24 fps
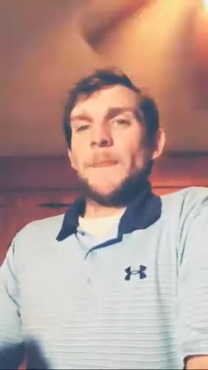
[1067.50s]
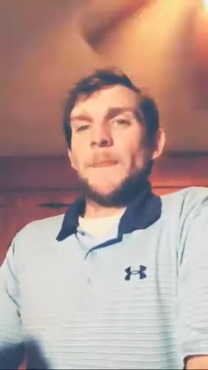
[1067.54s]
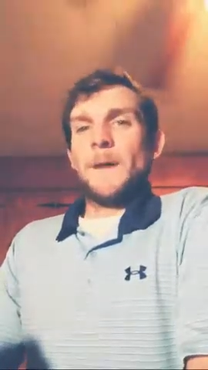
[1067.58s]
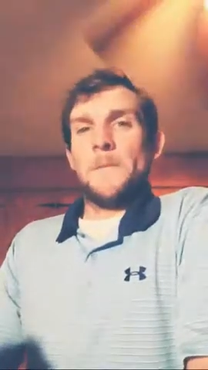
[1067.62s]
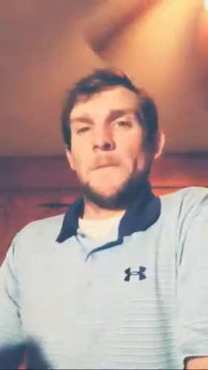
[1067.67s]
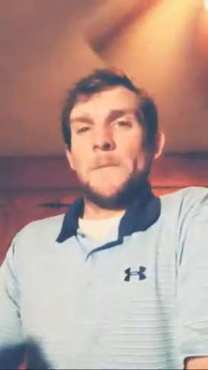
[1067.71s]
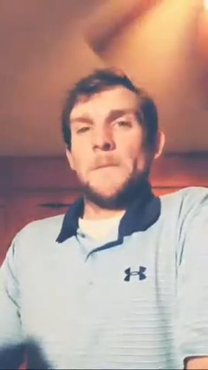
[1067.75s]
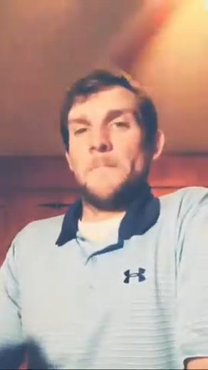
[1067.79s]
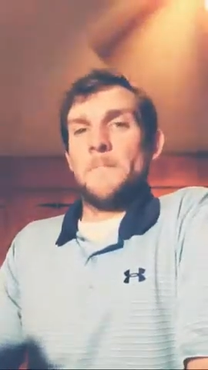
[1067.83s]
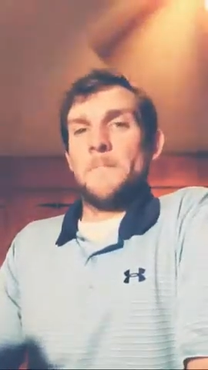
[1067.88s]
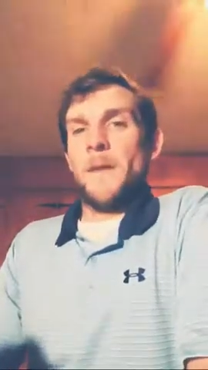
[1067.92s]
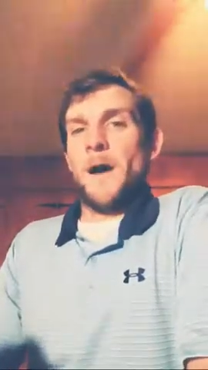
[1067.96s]

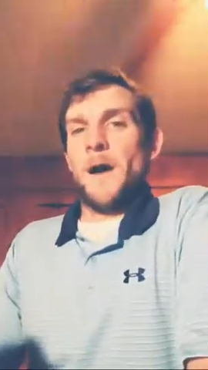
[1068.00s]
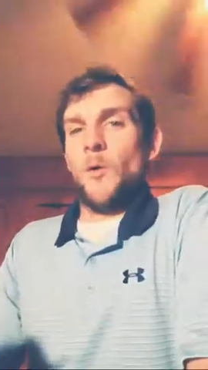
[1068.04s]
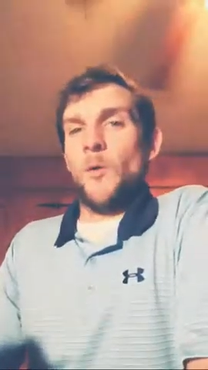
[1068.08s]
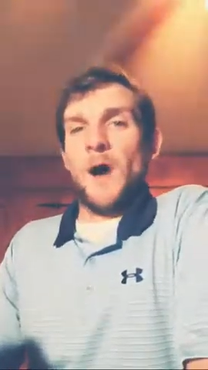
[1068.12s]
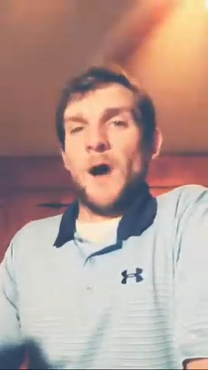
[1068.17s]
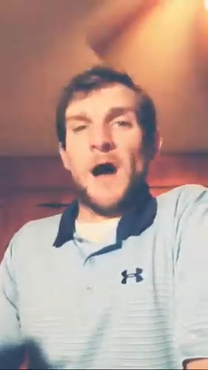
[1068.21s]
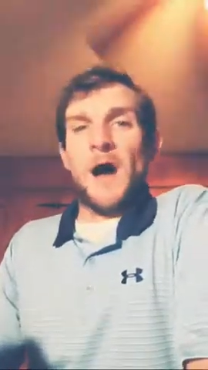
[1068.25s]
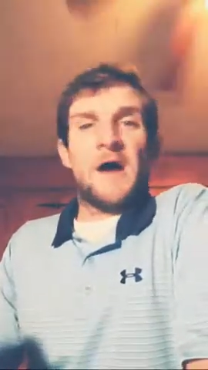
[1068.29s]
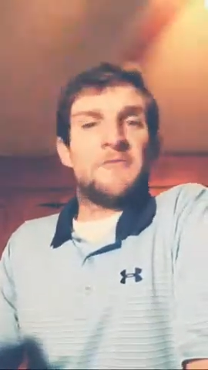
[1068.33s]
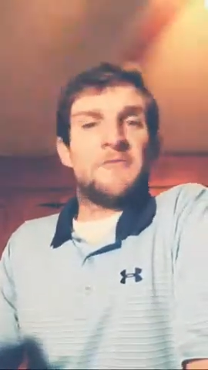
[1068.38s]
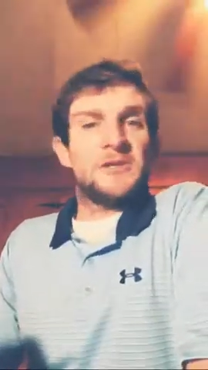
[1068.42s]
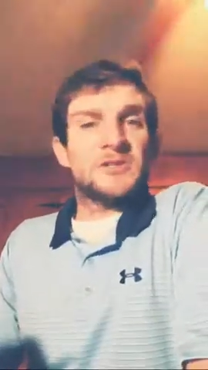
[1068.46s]
My wife
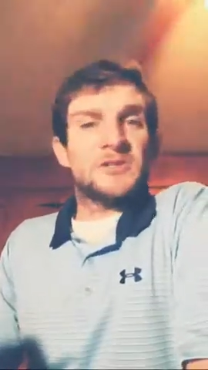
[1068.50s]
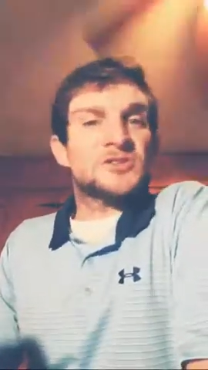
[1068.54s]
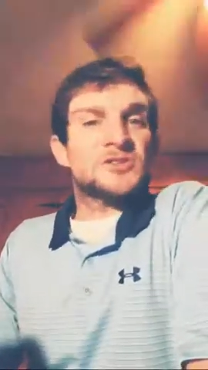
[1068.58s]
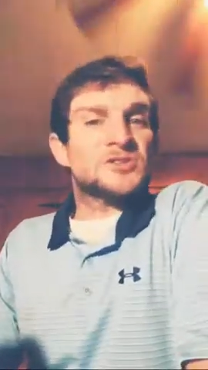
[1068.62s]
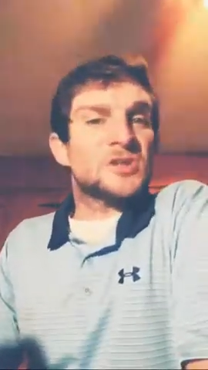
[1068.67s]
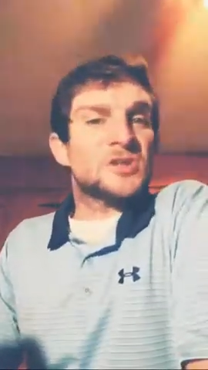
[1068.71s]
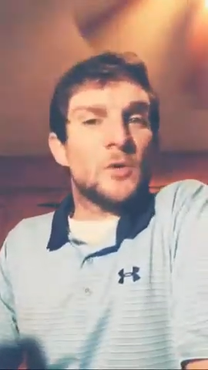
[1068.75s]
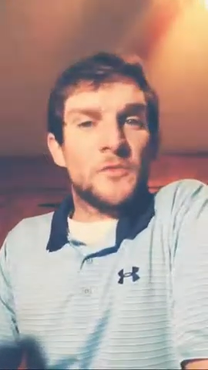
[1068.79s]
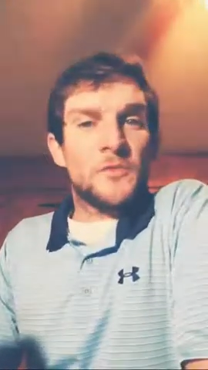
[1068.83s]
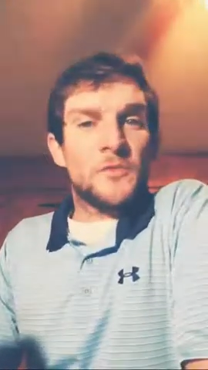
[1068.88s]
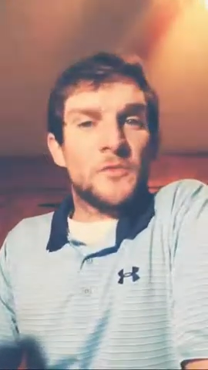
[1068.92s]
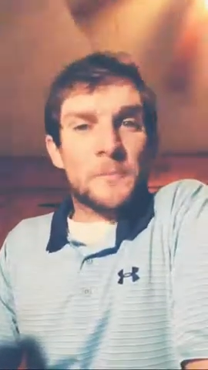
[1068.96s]
has sold the
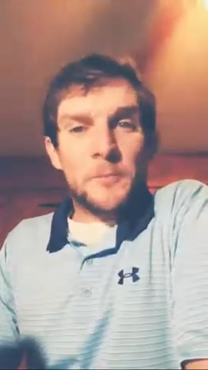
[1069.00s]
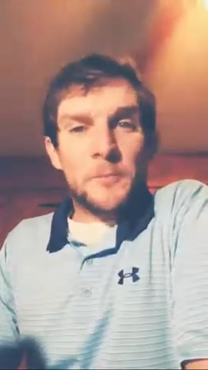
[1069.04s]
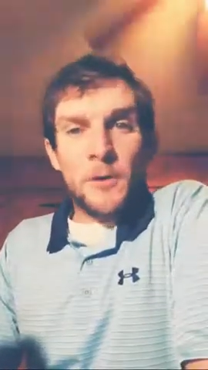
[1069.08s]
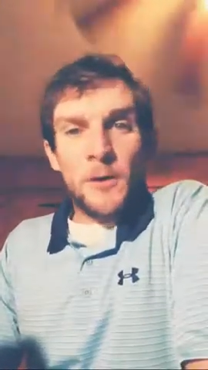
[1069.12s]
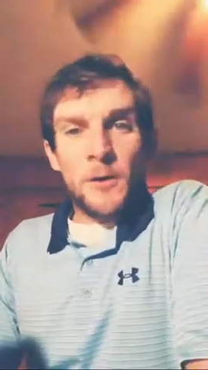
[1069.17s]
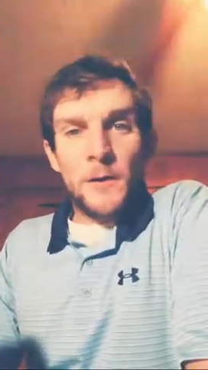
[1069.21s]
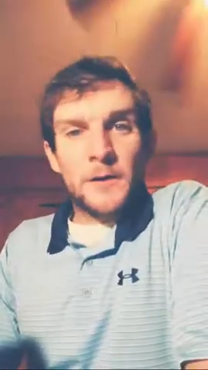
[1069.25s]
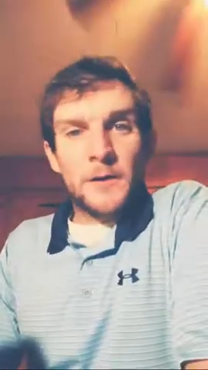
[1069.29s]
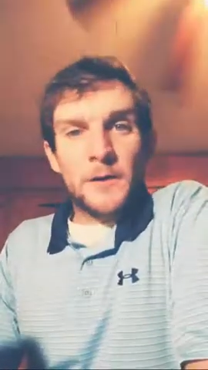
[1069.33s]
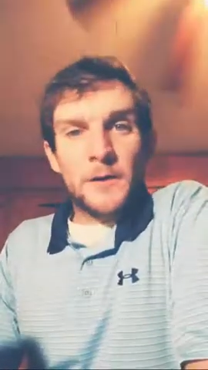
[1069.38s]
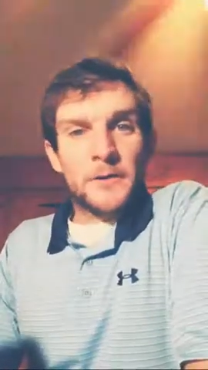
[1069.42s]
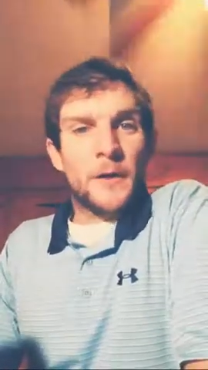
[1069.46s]
product,
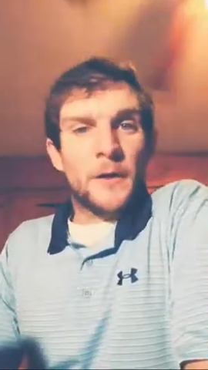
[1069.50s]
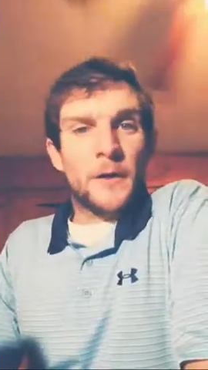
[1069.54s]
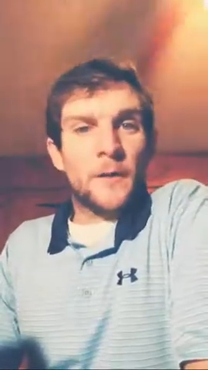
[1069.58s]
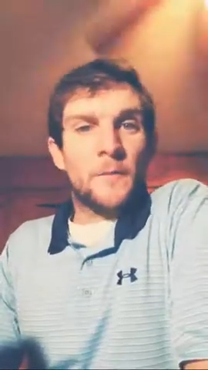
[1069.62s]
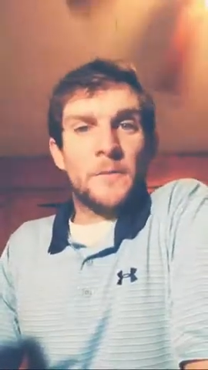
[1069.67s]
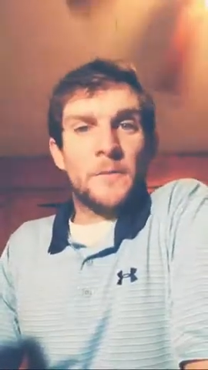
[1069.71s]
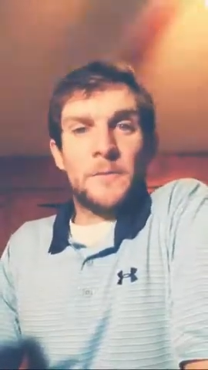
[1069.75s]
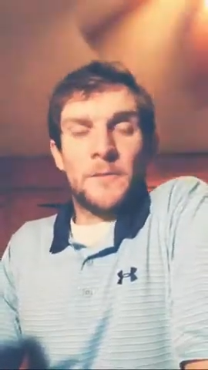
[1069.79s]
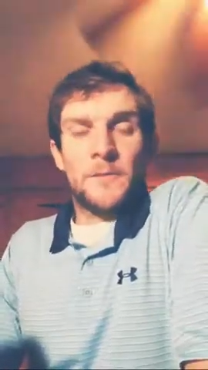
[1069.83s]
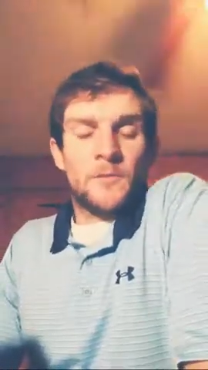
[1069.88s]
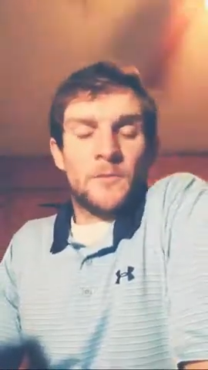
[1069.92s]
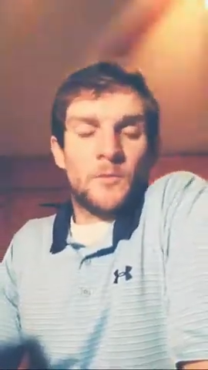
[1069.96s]

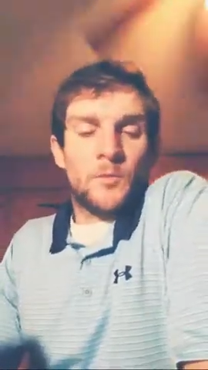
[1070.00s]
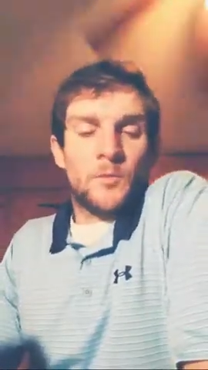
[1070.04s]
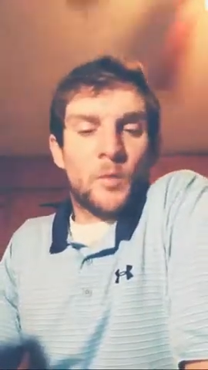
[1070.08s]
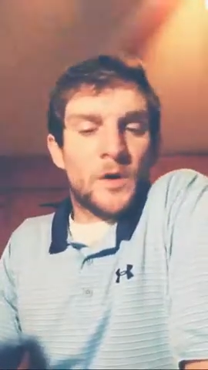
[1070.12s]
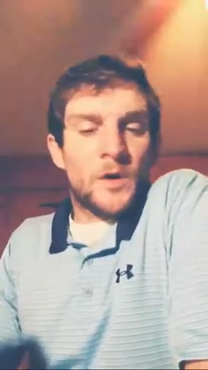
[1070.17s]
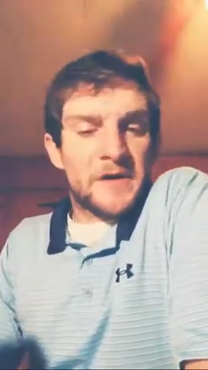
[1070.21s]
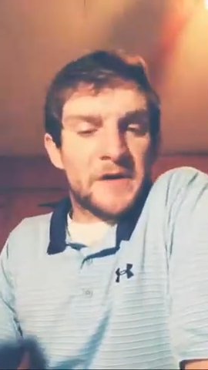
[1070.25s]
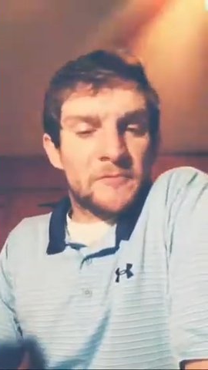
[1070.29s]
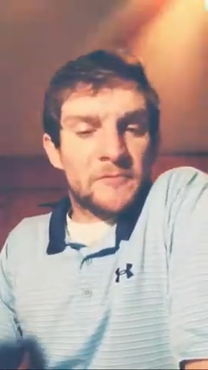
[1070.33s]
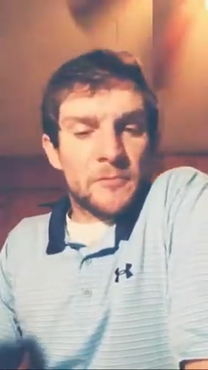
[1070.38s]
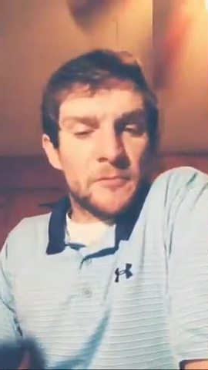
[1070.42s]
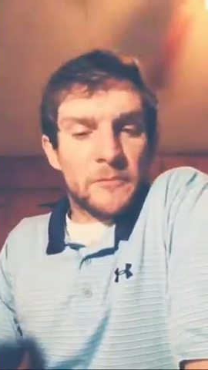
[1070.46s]
whatever
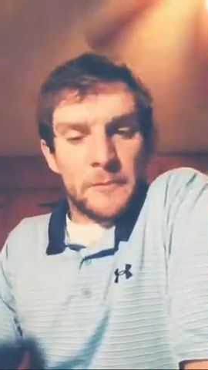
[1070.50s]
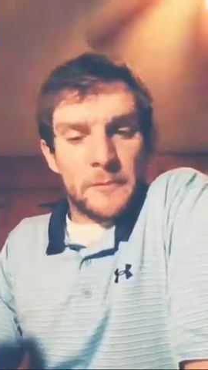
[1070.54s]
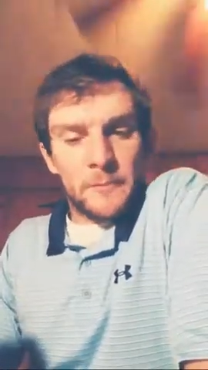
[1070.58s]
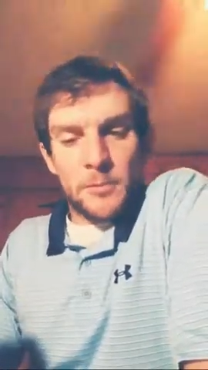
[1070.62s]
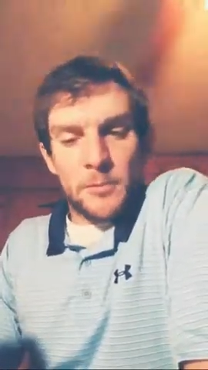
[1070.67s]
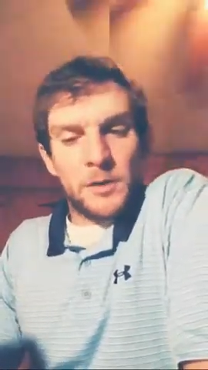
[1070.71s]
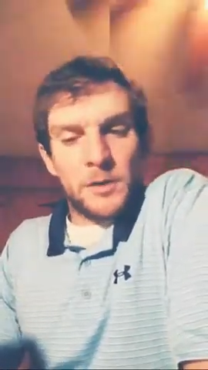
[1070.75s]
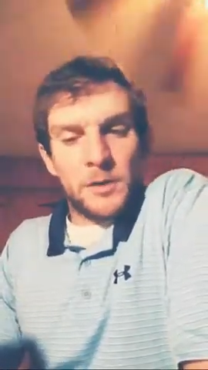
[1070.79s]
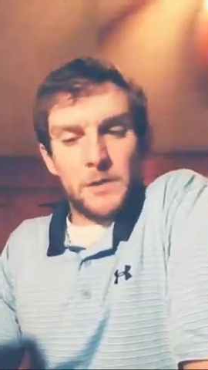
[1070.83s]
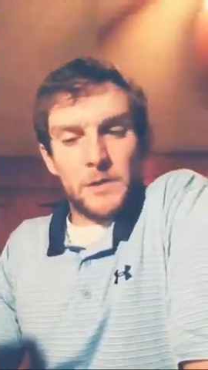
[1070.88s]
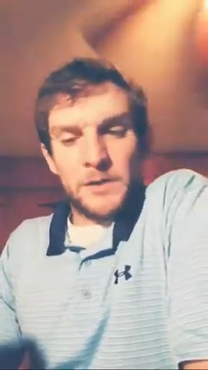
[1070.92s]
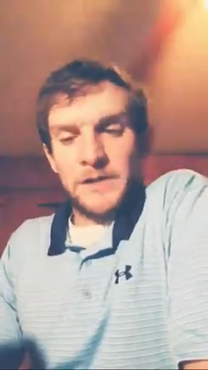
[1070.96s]
the
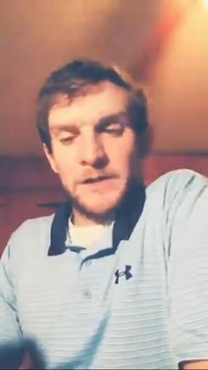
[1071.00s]
product is,